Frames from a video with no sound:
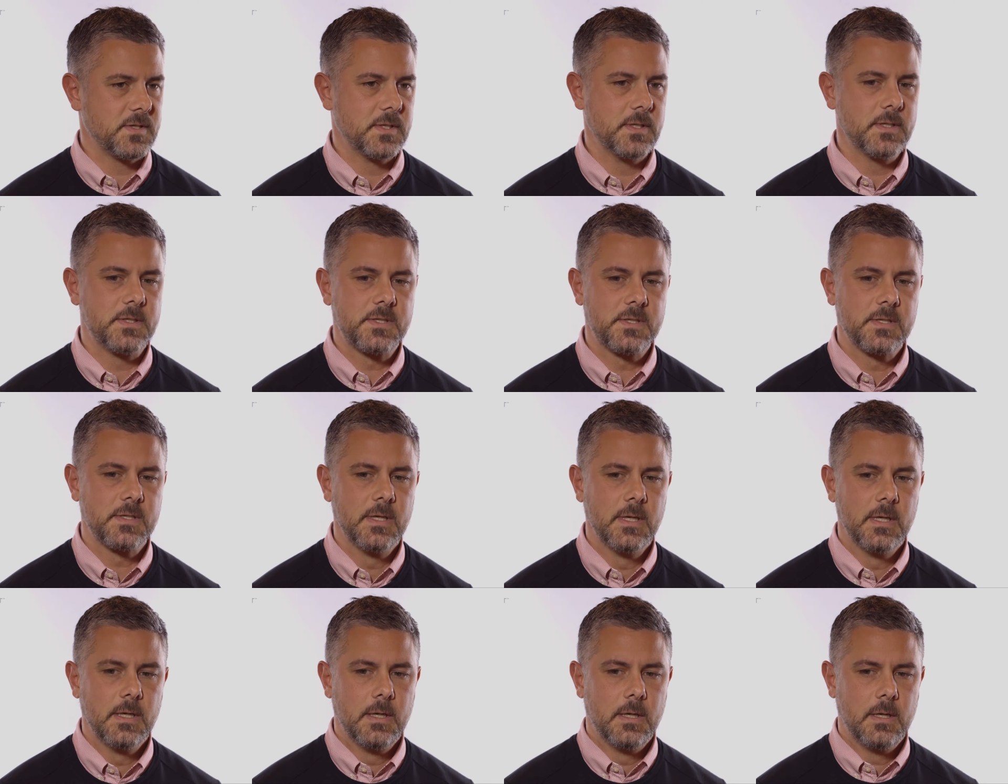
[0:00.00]
It's
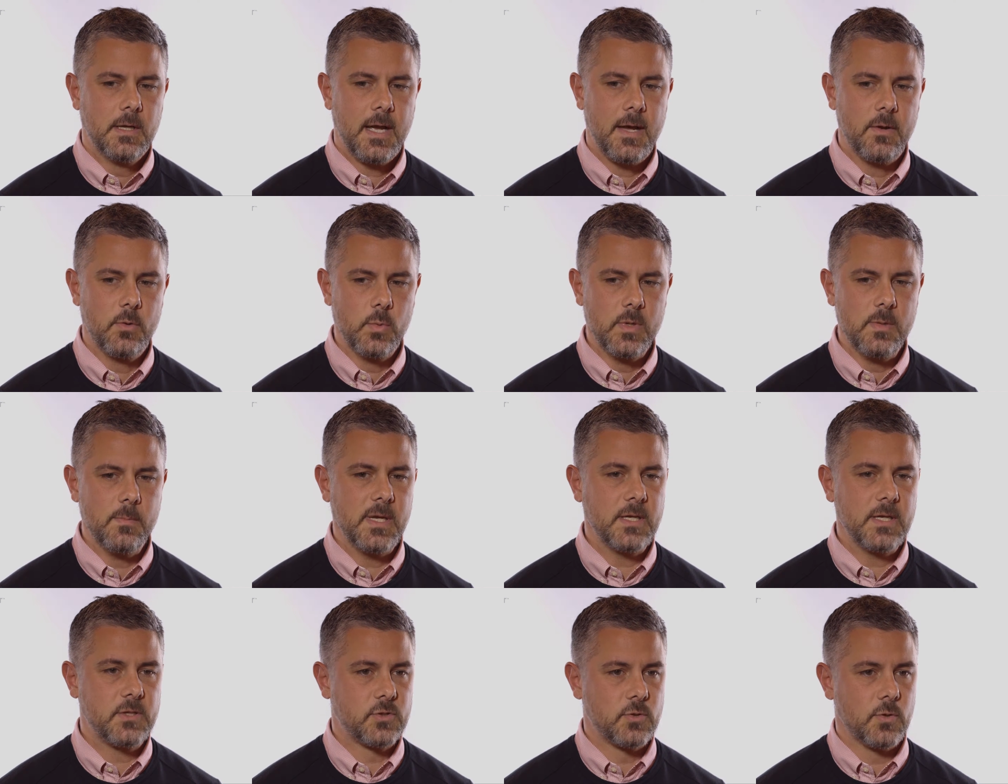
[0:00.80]
how do we
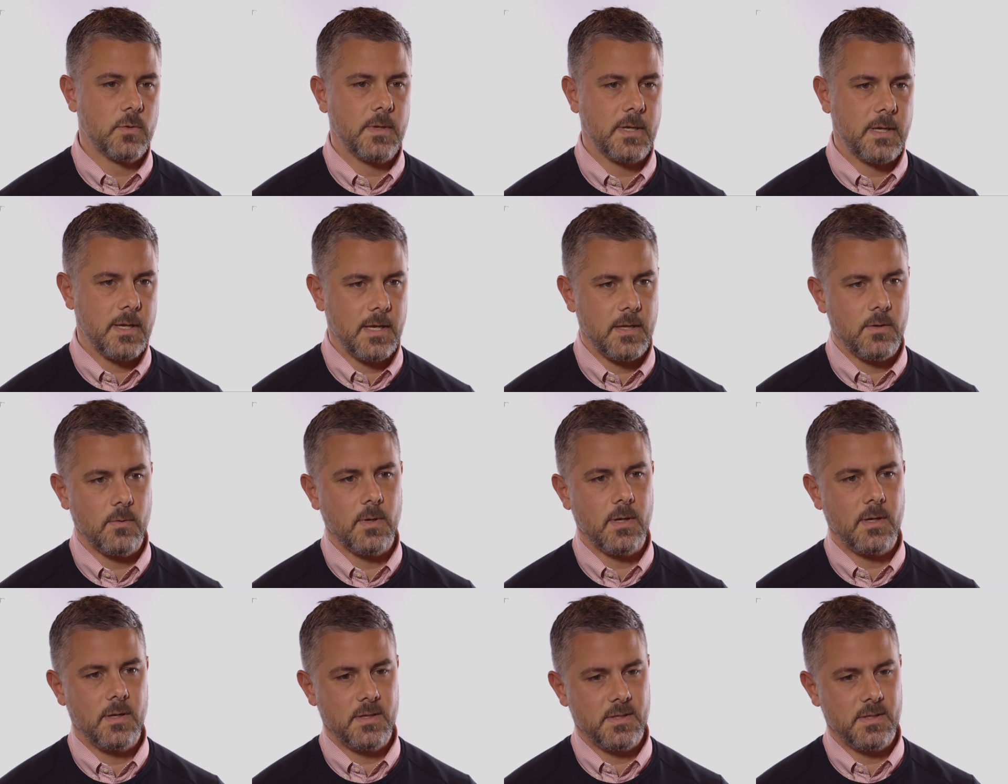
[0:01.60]
make sure that
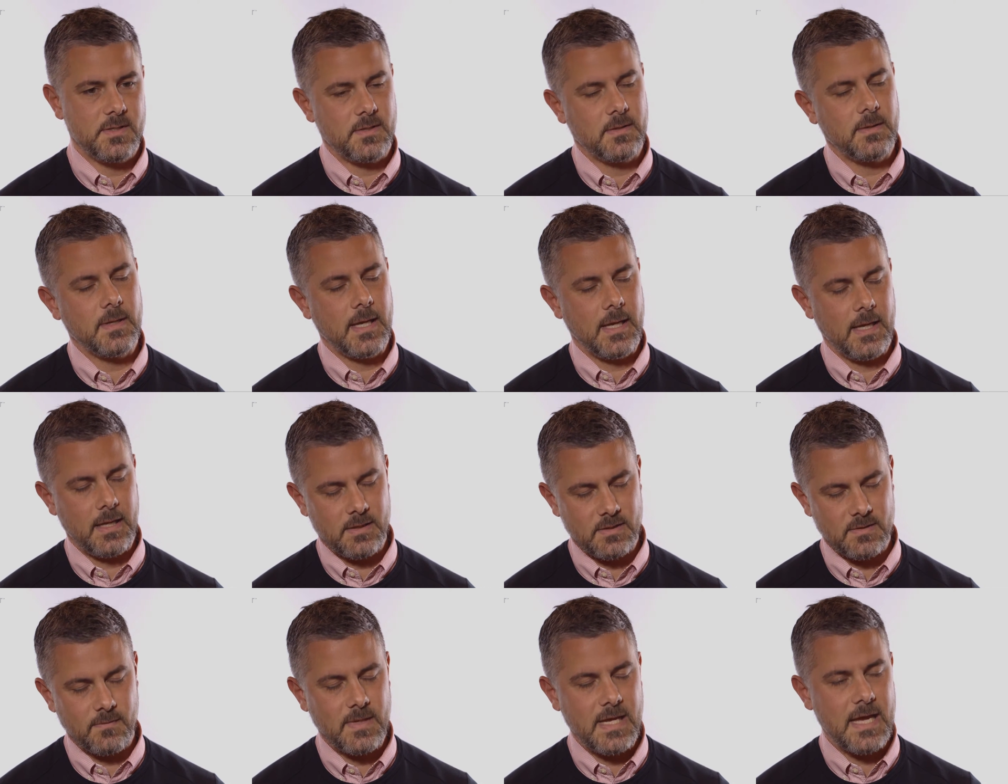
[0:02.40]
Gatorade is in the
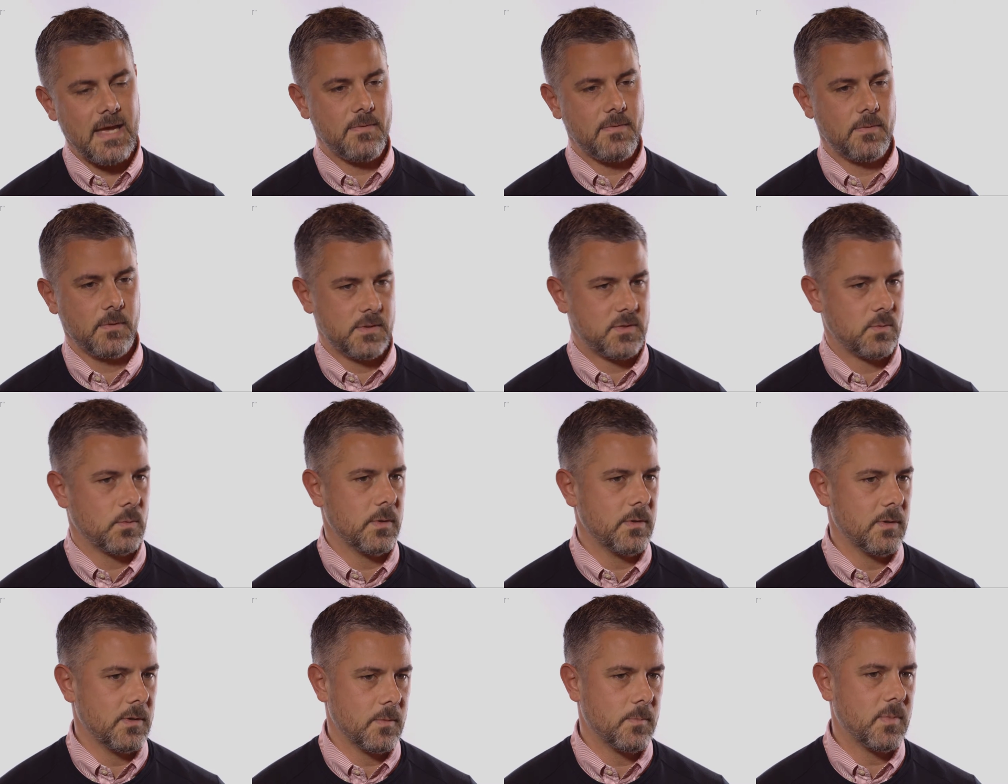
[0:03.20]
hands of the athletes
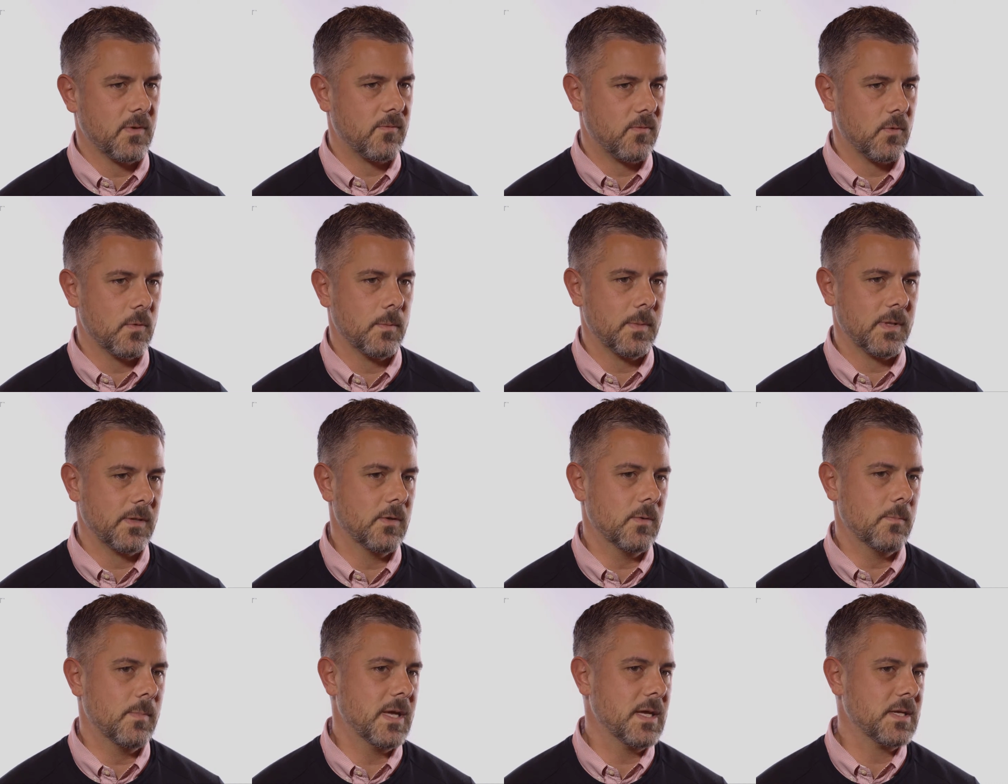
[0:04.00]
when they're performing their
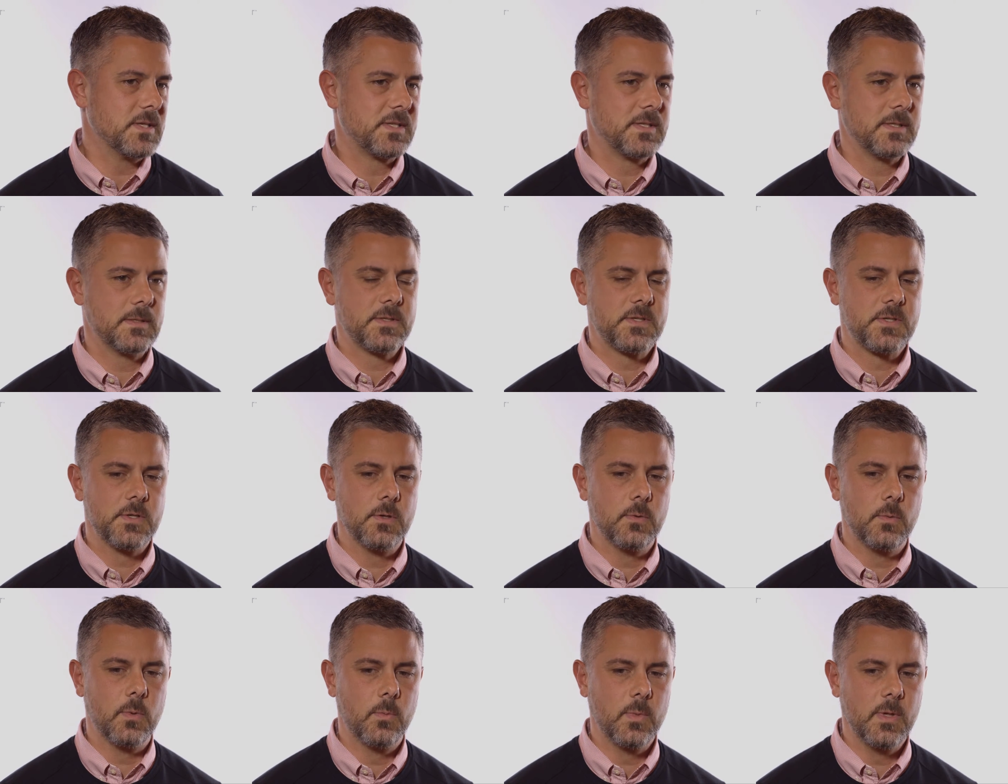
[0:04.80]
best. And so
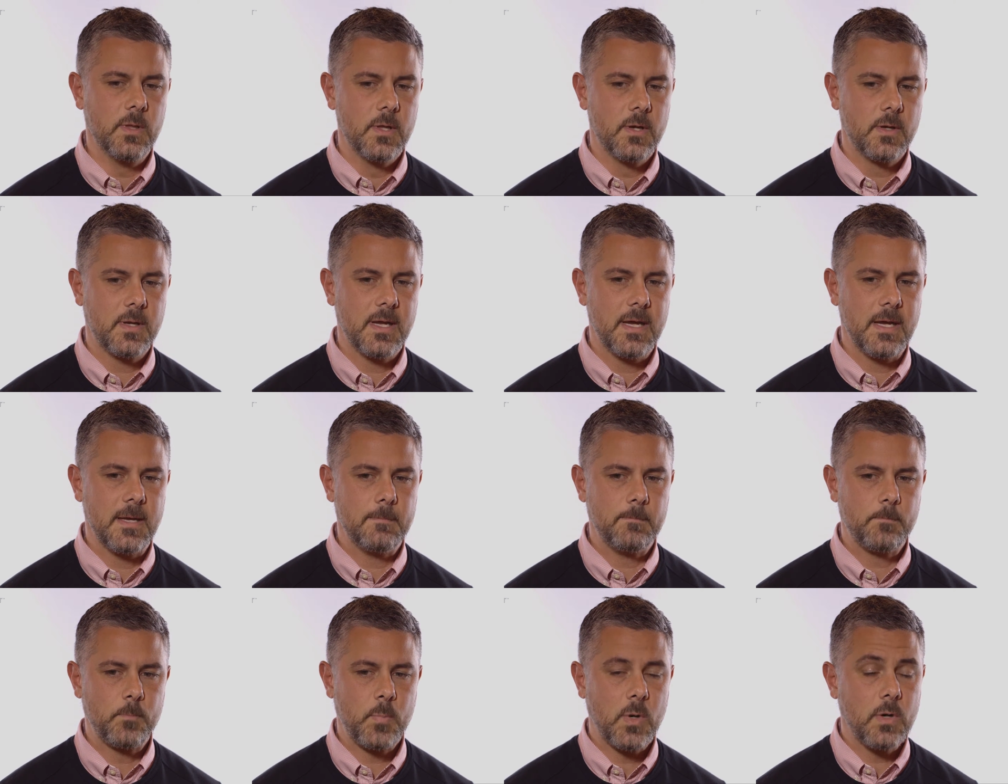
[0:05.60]
when we look at
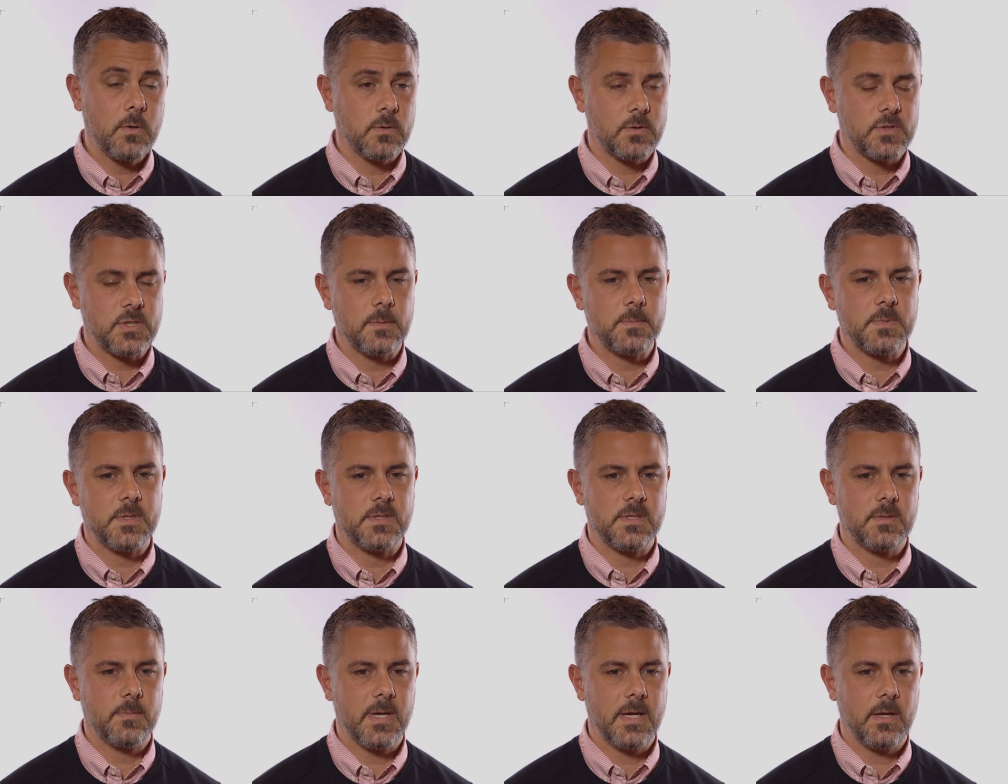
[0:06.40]
partnerships,
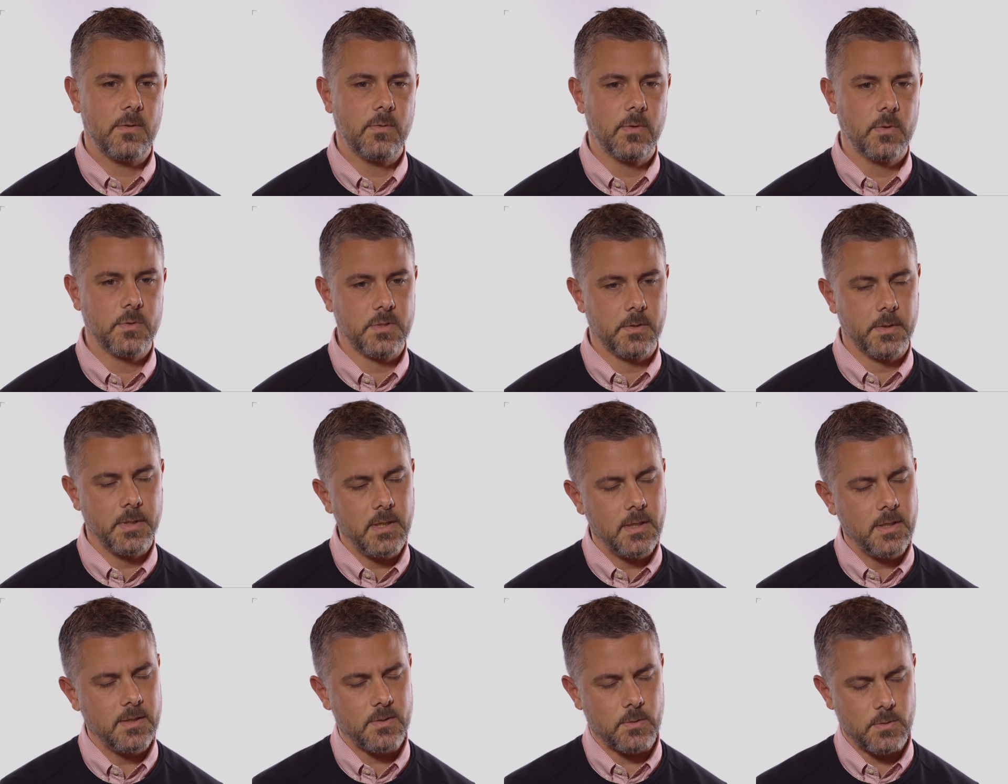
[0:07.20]
it's about those
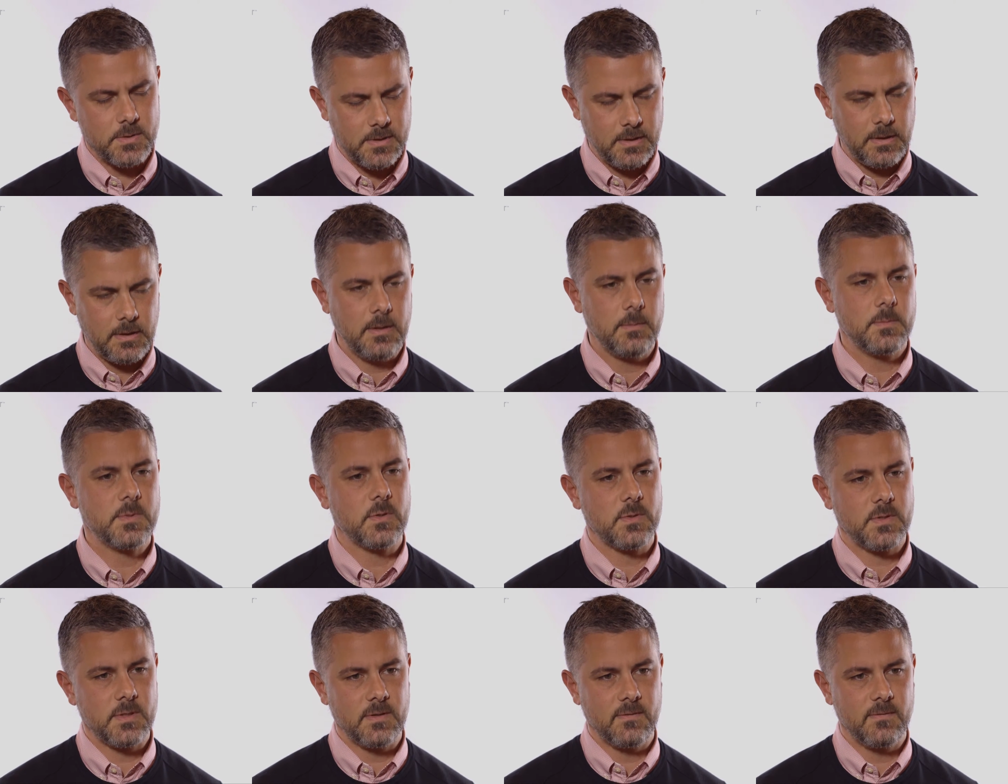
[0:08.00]
leagues, those teams,
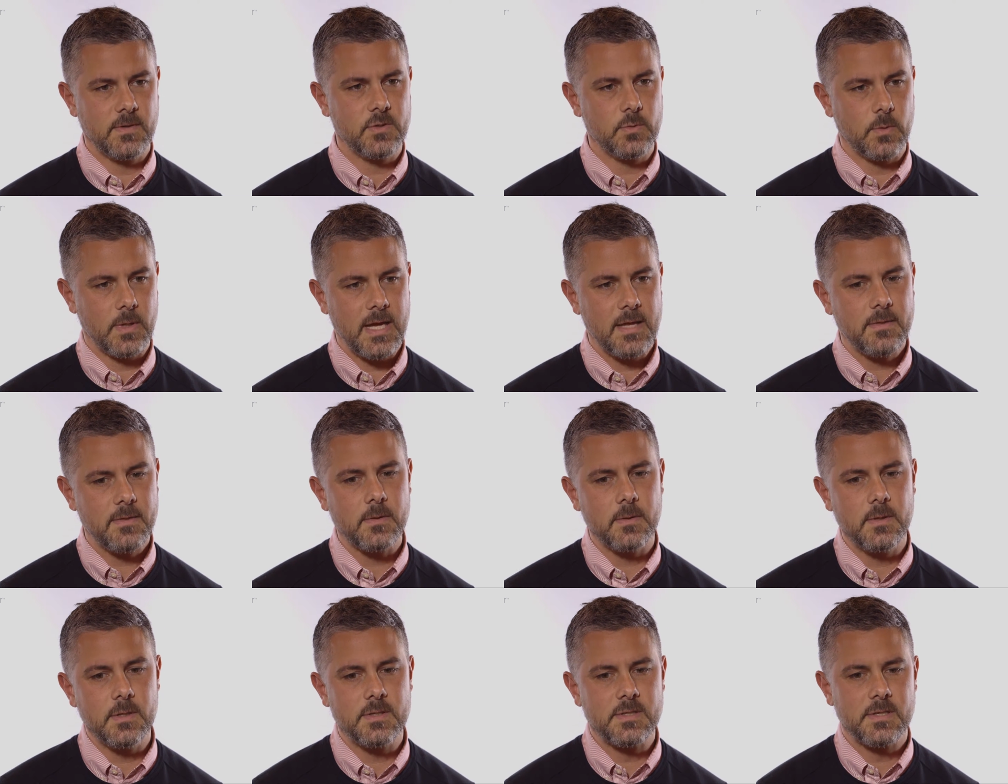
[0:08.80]
those individual
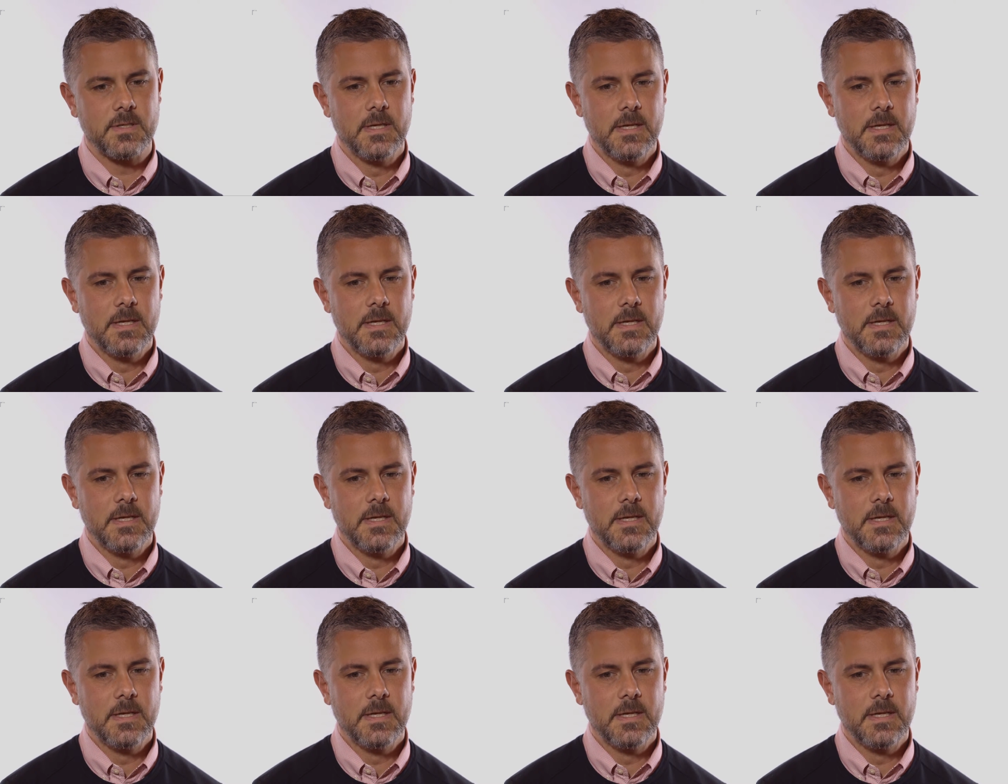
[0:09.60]
athletes